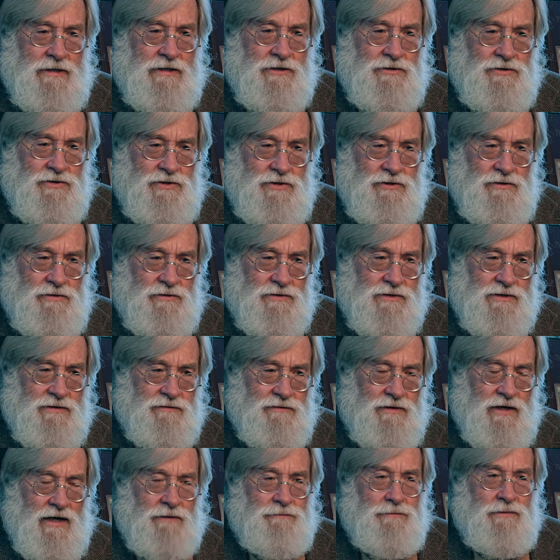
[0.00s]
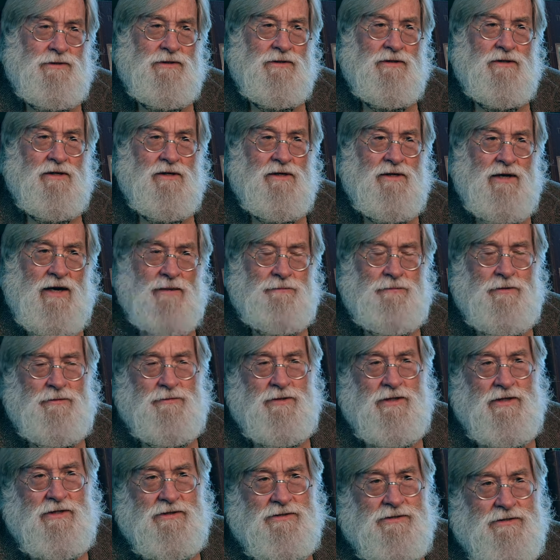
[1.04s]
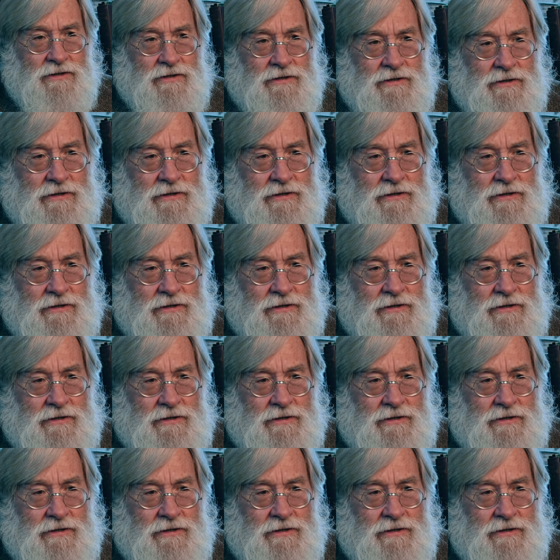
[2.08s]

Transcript: used, have not been compromised.